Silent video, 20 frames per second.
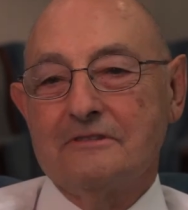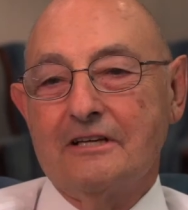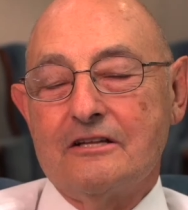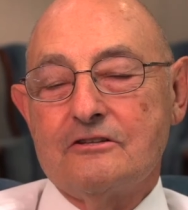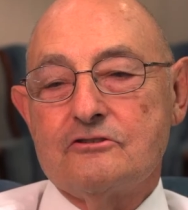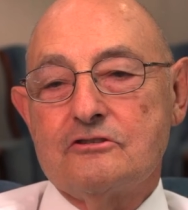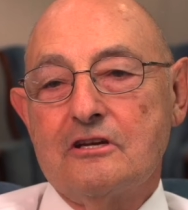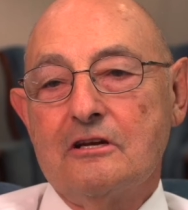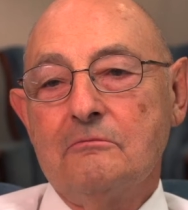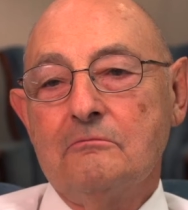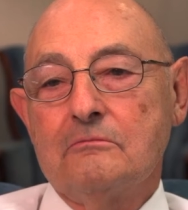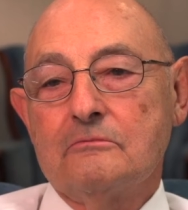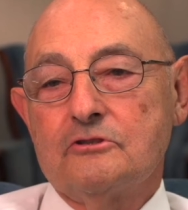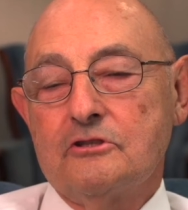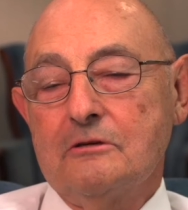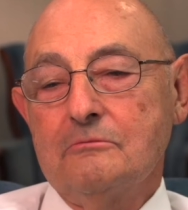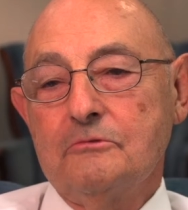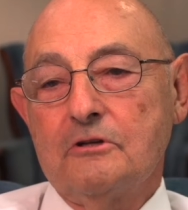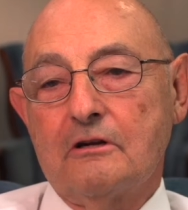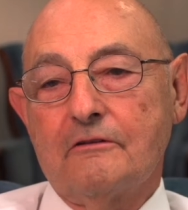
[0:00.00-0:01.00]
And Jim,
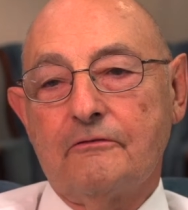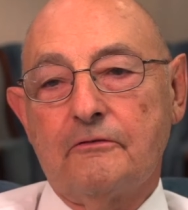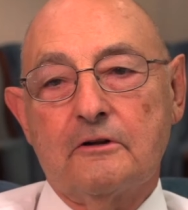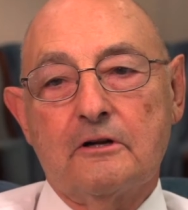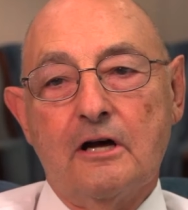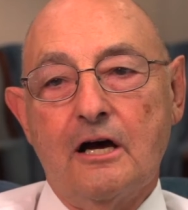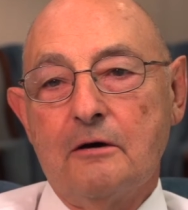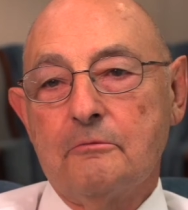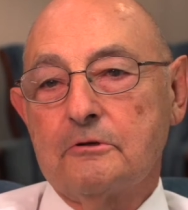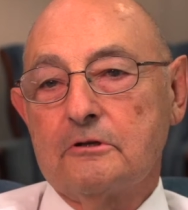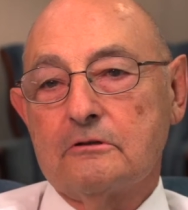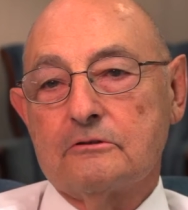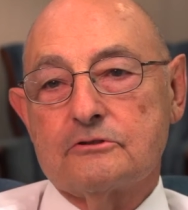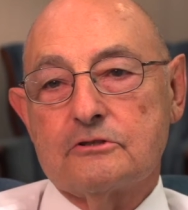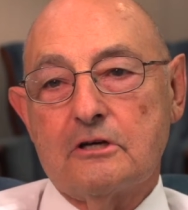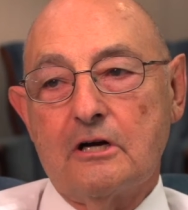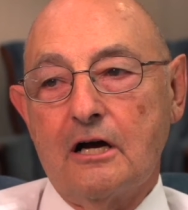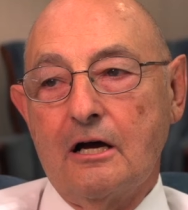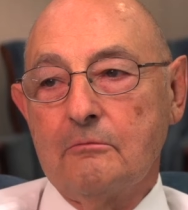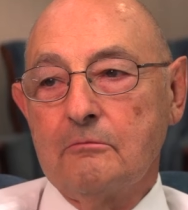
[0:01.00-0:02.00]
Jim did a phenomenal
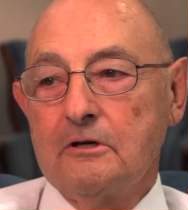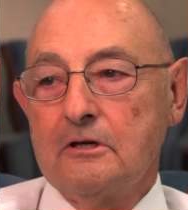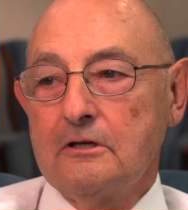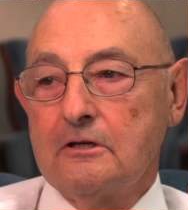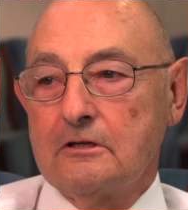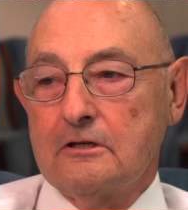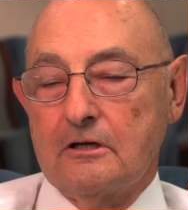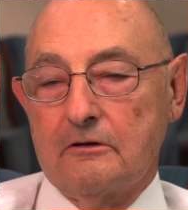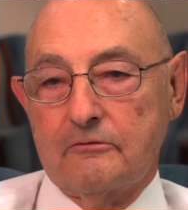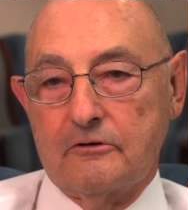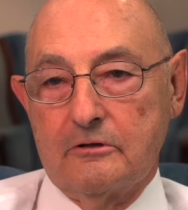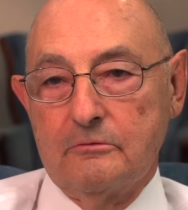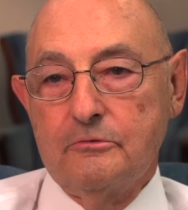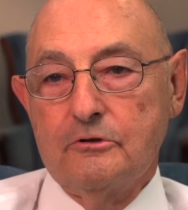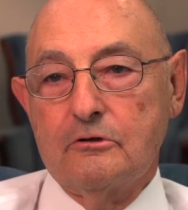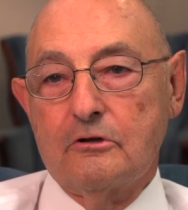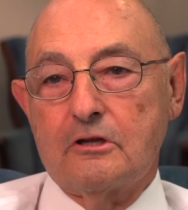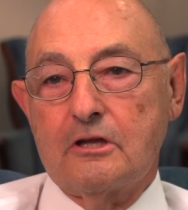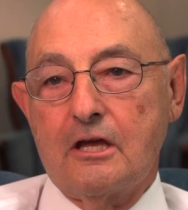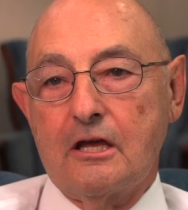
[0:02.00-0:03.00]
job of
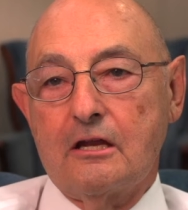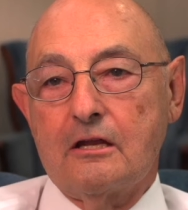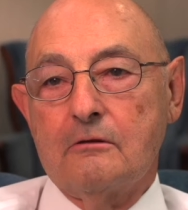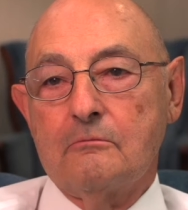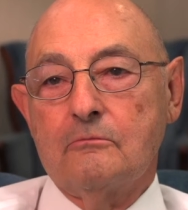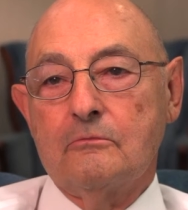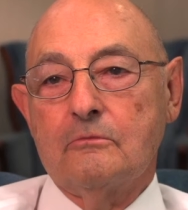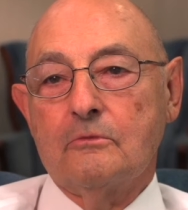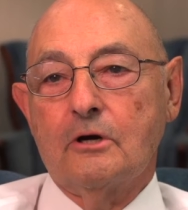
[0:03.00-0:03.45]
communicating